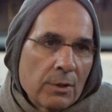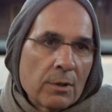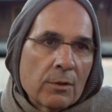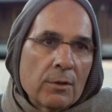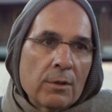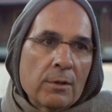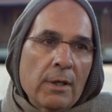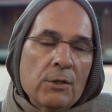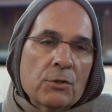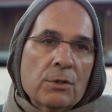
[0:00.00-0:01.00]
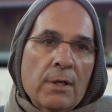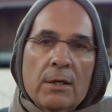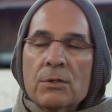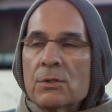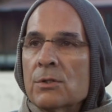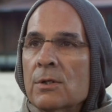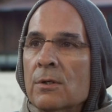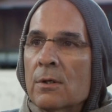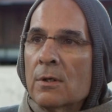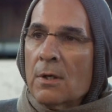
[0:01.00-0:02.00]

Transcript: that the ancient texts and the